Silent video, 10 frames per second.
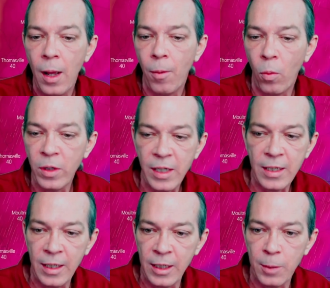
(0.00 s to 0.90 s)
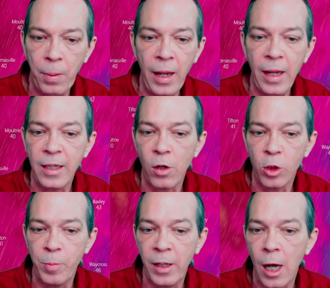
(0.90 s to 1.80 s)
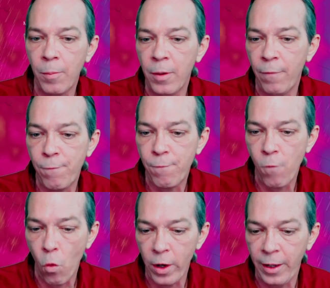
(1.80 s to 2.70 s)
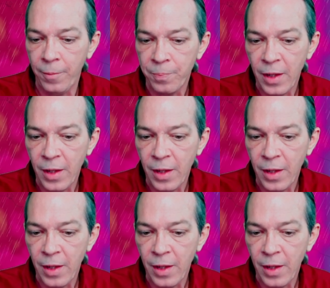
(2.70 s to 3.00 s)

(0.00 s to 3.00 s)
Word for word: But once it gets in this pink, it starts becoming 40.